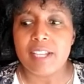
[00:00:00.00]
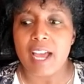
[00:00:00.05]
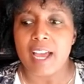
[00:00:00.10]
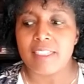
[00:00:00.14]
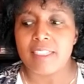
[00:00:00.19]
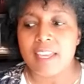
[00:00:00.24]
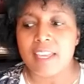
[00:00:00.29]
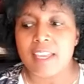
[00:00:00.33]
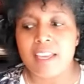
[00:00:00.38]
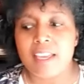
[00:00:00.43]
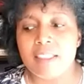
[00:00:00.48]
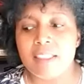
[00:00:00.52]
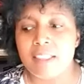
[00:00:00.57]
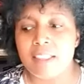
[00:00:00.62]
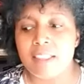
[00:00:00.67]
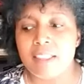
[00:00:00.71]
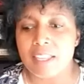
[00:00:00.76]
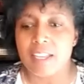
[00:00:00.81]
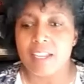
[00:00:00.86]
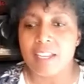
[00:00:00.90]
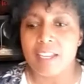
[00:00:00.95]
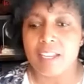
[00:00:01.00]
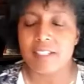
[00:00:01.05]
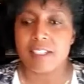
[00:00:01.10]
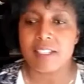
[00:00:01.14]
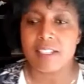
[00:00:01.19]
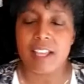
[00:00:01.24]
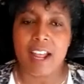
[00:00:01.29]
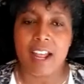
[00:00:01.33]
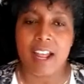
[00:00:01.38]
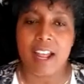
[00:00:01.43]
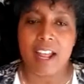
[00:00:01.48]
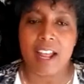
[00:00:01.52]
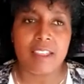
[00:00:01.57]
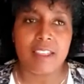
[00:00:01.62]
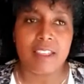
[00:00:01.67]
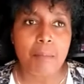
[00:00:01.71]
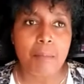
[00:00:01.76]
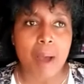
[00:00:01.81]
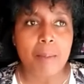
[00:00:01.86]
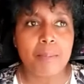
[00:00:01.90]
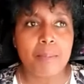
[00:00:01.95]
think the thing is that I
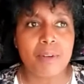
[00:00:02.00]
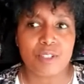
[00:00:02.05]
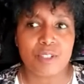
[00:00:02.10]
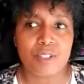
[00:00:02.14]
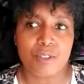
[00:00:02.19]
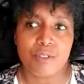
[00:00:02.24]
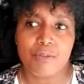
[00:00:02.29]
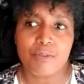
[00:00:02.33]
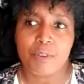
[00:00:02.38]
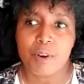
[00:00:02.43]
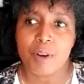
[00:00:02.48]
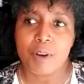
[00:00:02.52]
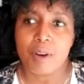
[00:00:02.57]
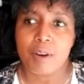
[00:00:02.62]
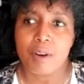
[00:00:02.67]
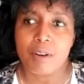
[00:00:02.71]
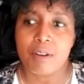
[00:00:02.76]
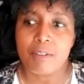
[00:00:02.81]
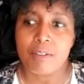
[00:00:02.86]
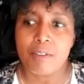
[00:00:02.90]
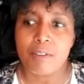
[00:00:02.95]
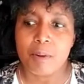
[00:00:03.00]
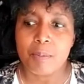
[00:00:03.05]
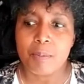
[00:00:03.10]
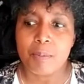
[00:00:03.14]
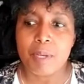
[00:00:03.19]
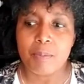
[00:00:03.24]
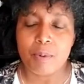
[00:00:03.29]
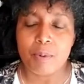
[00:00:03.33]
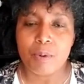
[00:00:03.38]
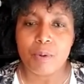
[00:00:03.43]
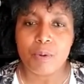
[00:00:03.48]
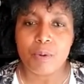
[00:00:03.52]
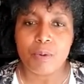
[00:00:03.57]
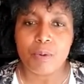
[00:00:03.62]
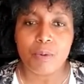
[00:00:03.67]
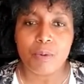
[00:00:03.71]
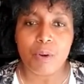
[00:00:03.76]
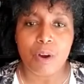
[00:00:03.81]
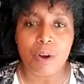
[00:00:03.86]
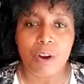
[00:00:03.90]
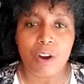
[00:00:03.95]
think my books are for people
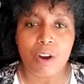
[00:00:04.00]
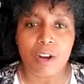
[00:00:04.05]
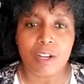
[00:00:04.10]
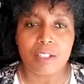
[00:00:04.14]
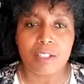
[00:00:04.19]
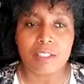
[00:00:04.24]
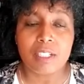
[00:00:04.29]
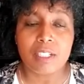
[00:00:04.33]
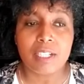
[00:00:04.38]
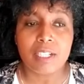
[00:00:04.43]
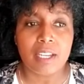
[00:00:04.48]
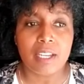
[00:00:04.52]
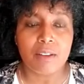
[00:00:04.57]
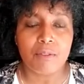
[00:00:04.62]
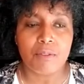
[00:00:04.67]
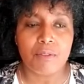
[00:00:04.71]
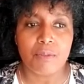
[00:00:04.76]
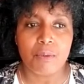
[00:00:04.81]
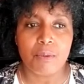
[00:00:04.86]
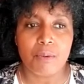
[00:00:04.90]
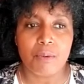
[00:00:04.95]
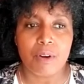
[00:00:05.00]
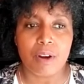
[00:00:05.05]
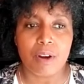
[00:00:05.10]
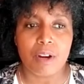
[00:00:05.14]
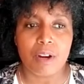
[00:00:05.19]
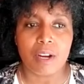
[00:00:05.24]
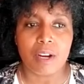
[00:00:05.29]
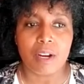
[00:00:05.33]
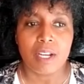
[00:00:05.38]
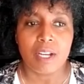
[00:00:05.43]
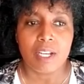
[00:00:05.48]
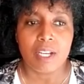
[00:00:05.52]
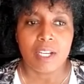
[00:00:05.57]
who are looking for,